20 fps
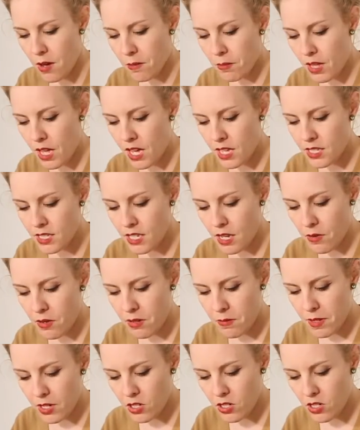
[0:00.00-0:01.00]
Plus, I want
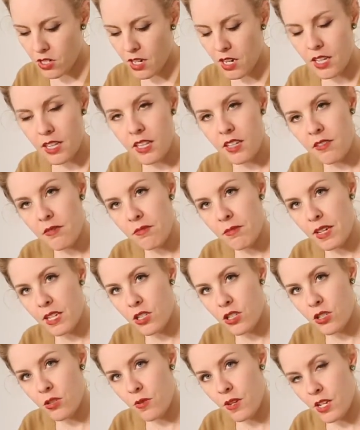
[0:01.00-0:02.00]
to make sure I leave my
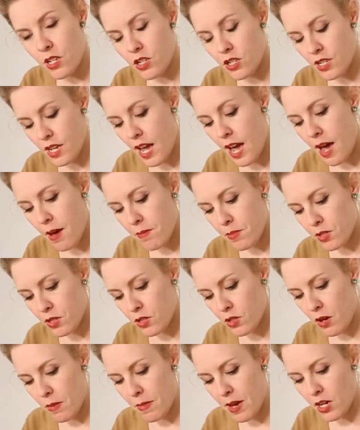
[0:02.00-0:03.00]
2-inch gap,
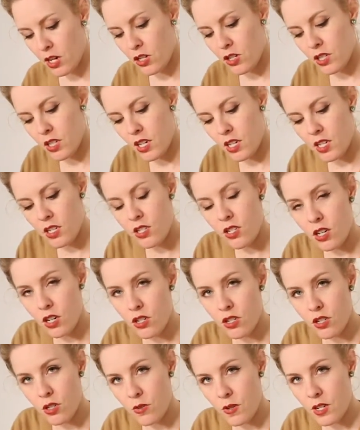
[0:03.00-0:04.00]
so I'm actually going to
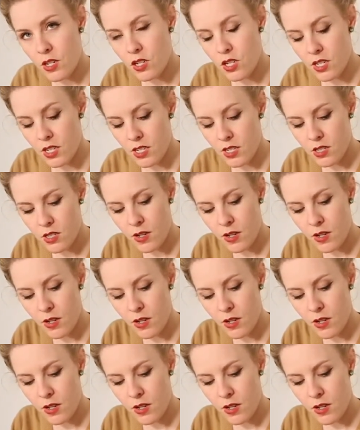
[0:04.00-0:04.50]
start 2 inches.